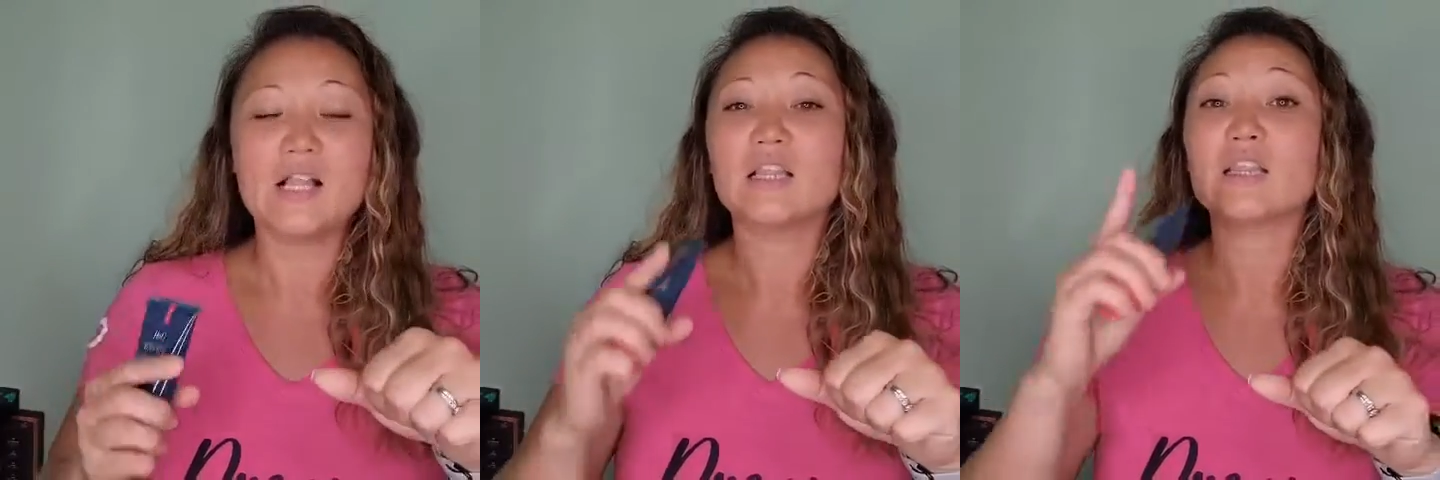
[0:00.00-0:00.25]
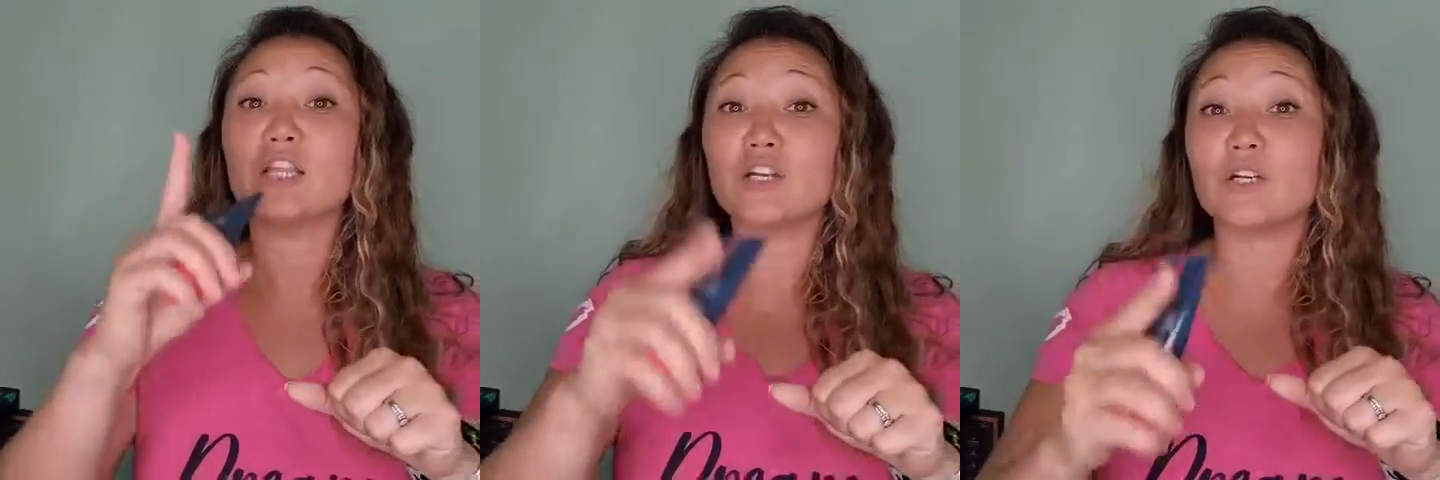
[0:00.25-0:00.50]

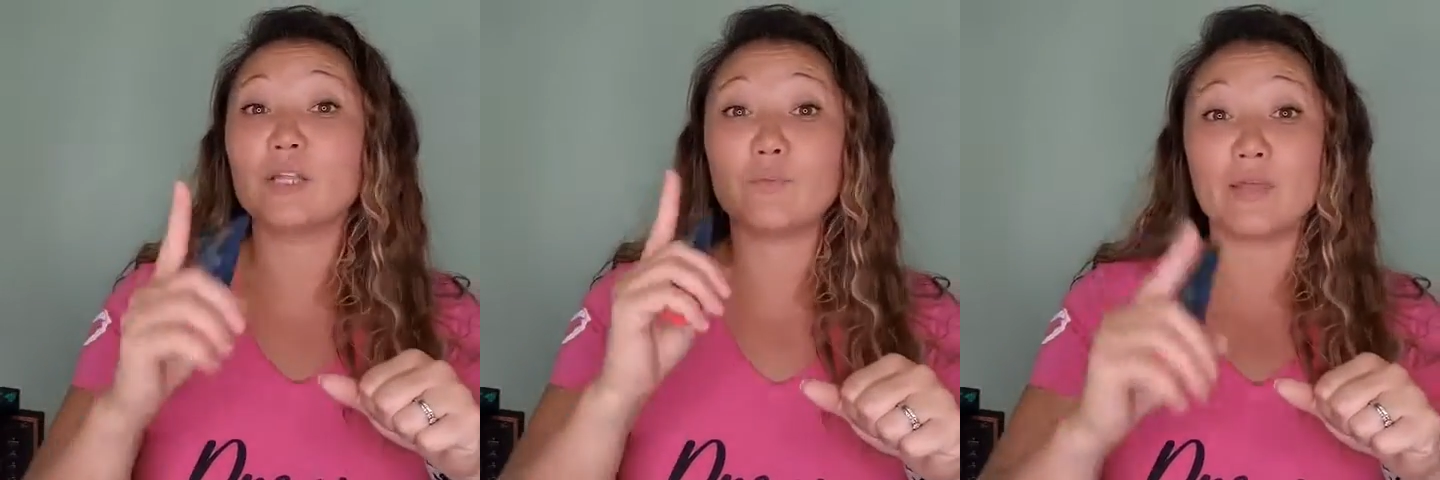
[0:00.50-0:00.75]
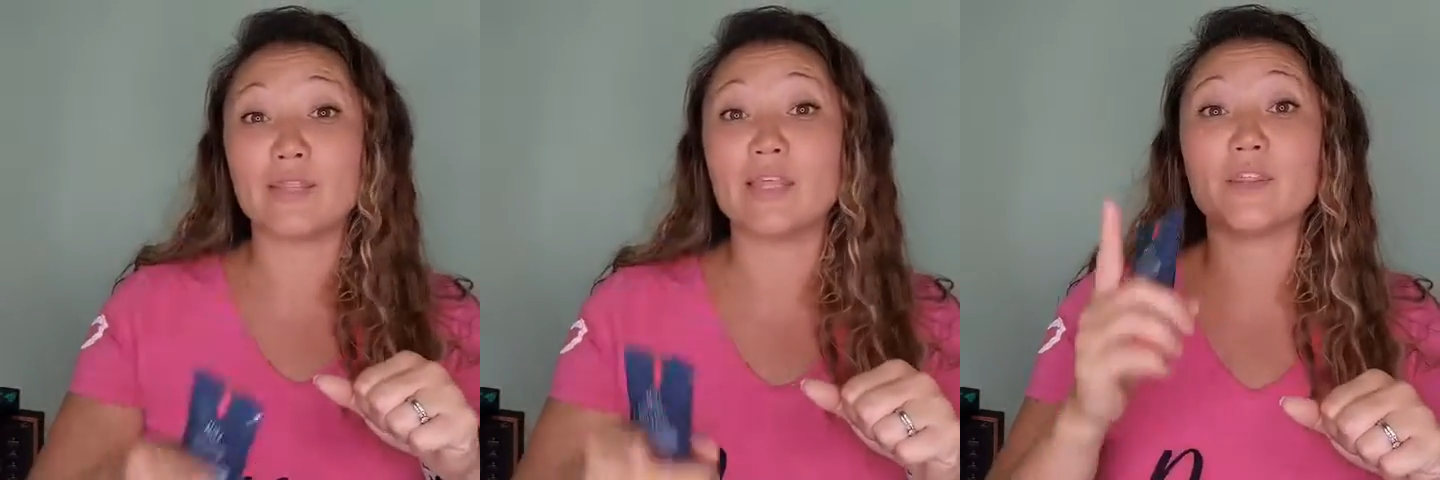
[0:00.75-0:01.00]
Literally
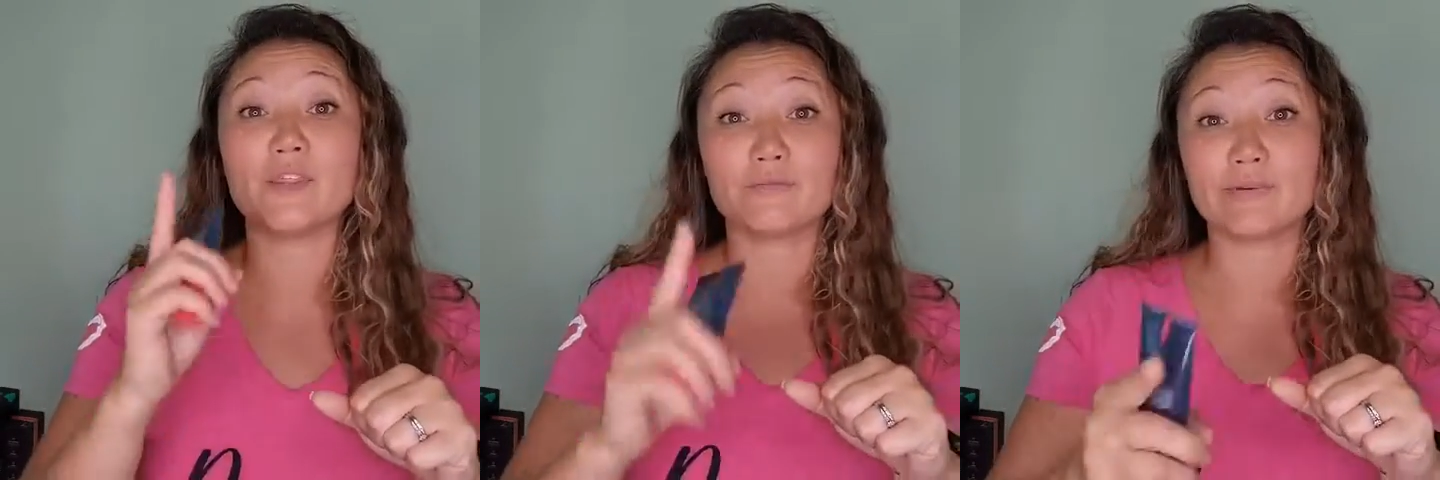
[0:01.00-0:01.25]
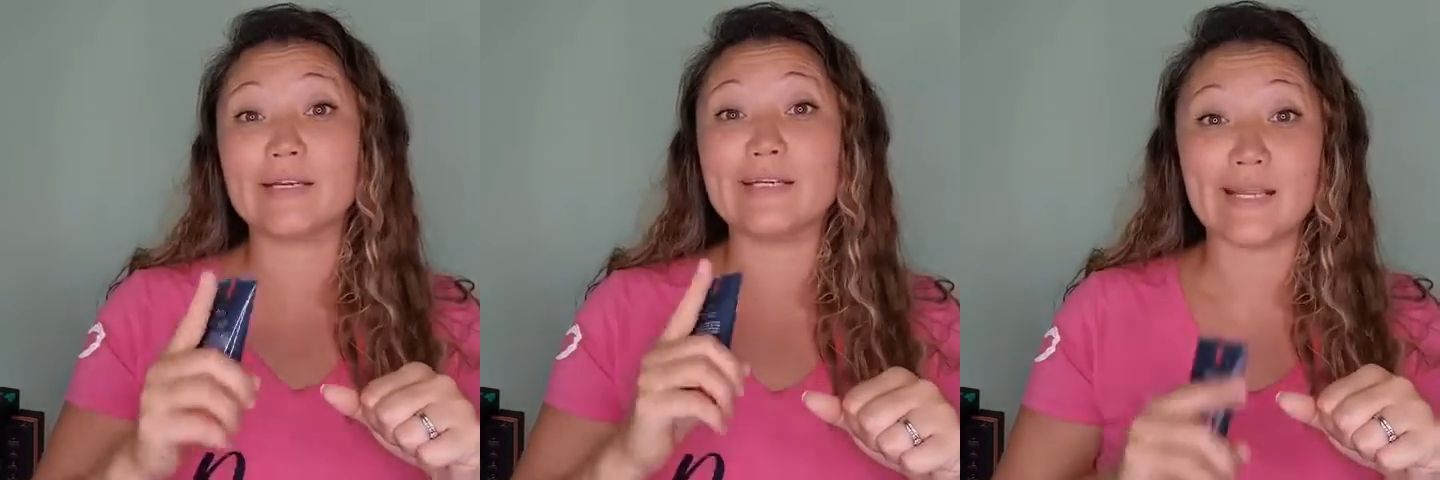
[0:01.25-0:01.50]
within
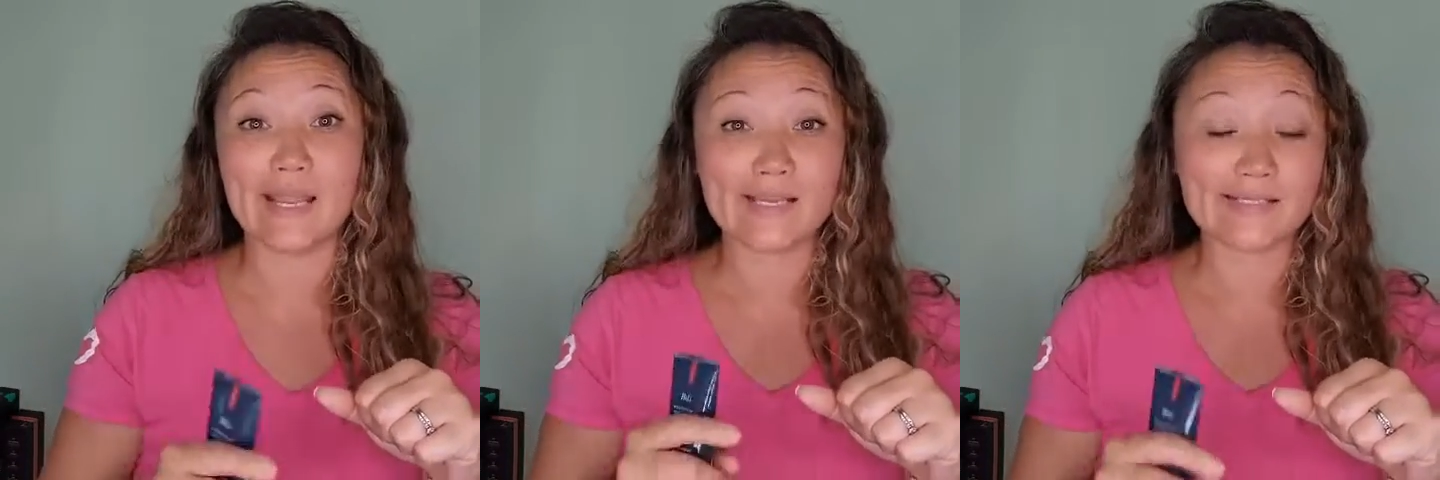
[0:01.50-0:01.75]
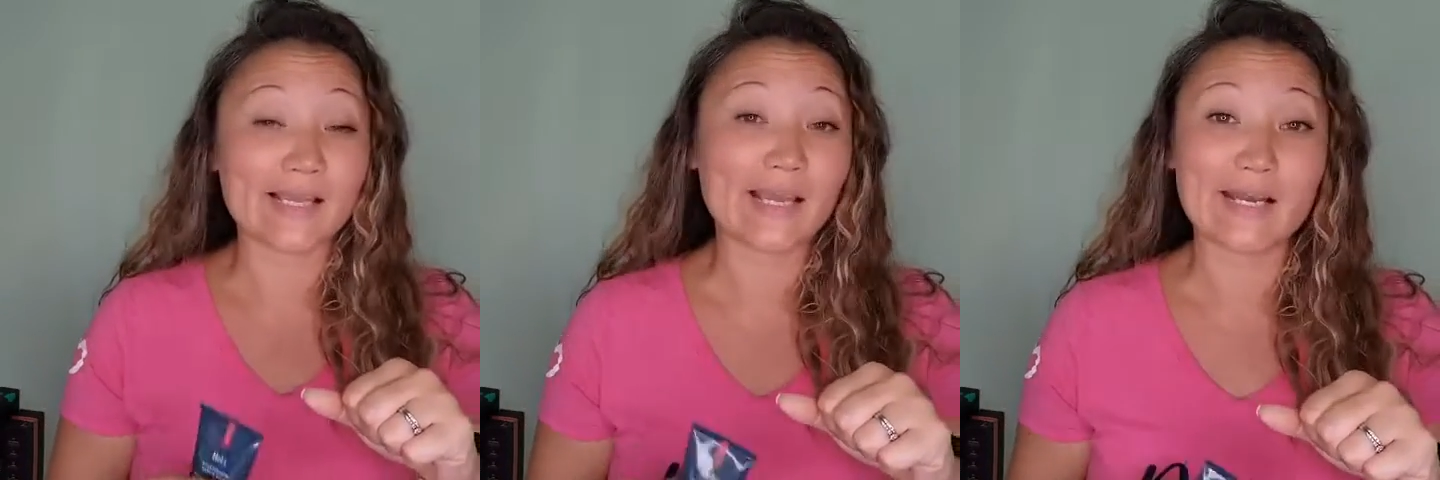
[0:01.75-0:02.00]
3
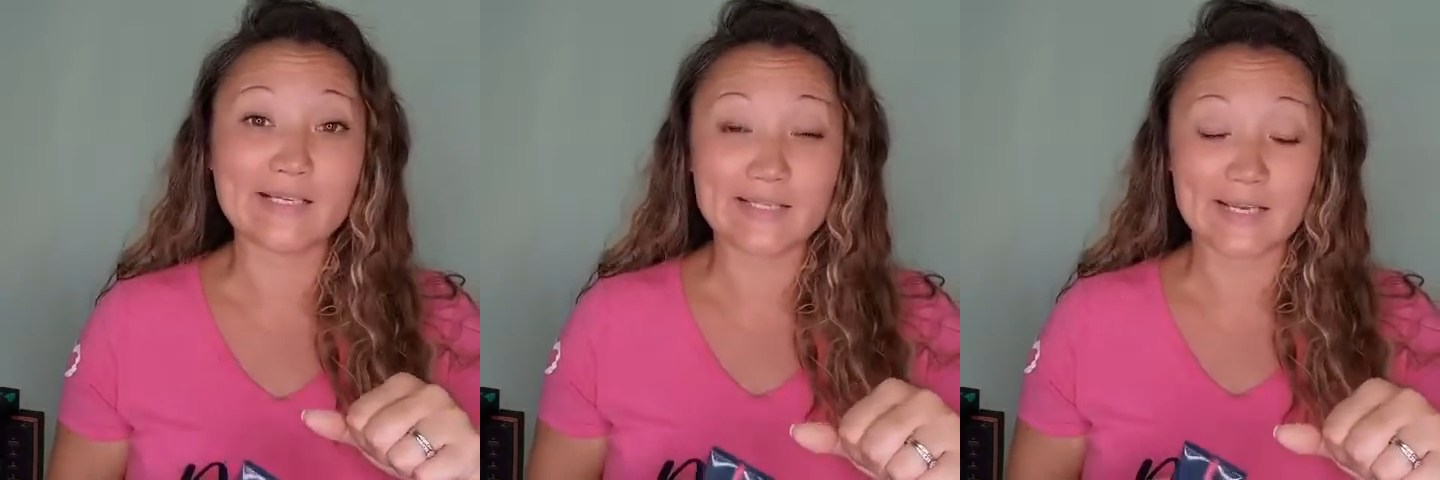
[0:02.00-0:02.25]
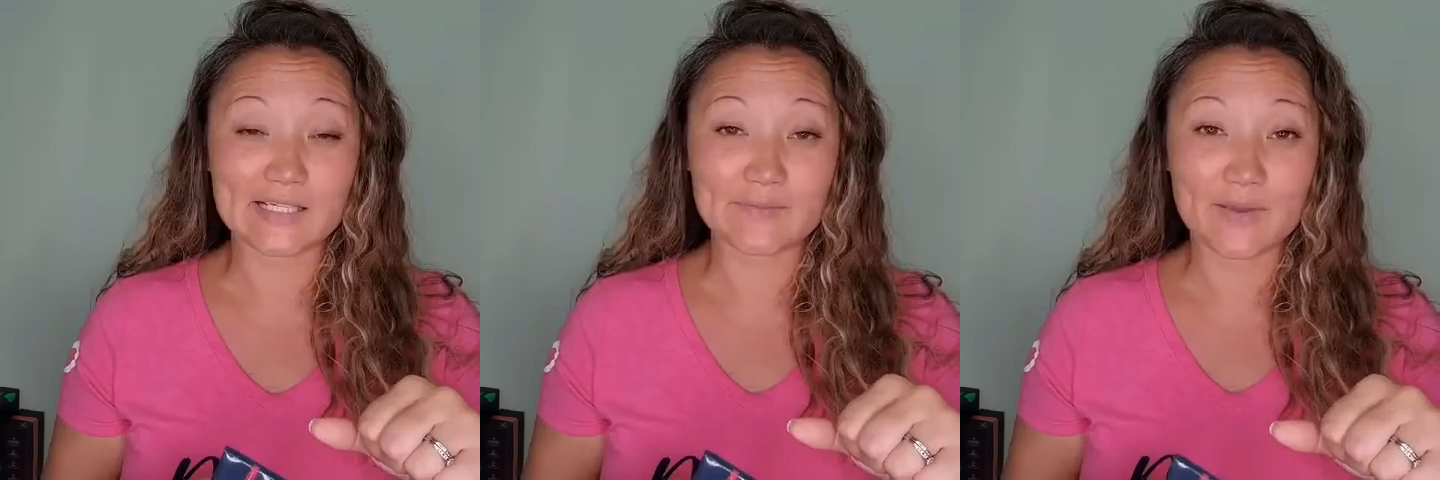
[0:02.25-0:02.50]
days, I got a
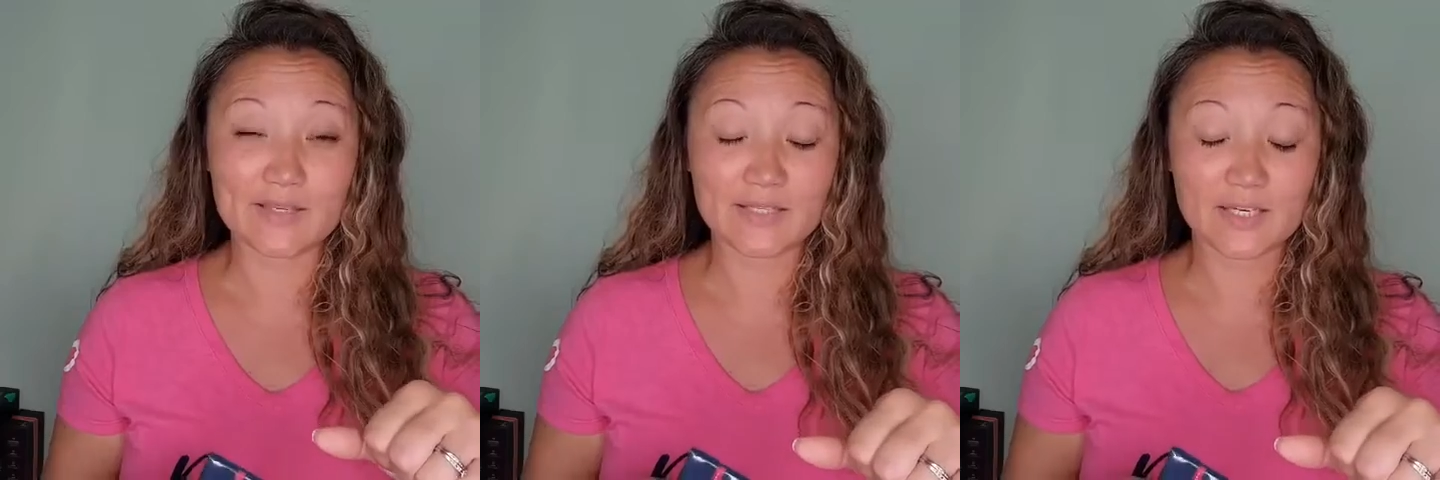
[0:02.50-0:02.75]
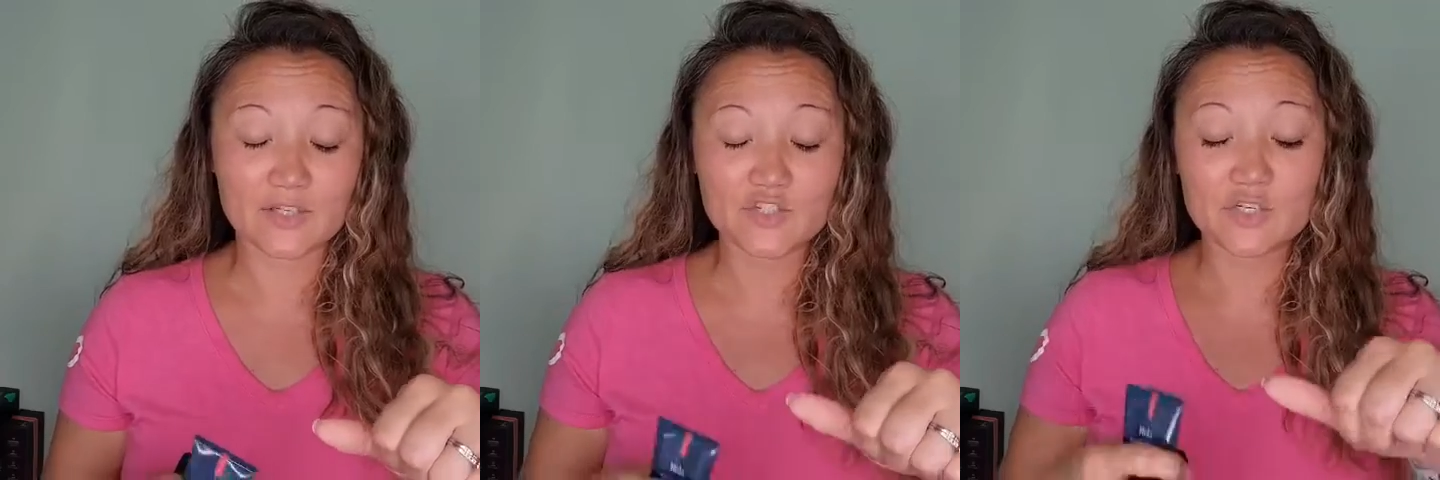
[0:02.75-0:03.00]
text
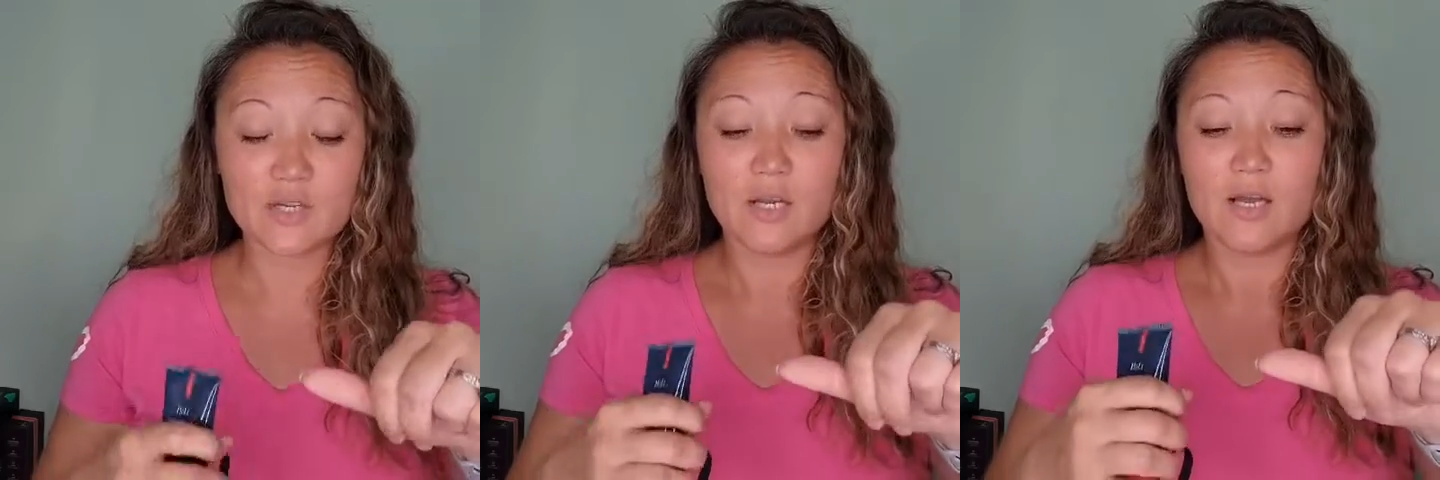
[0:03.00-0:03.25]
message.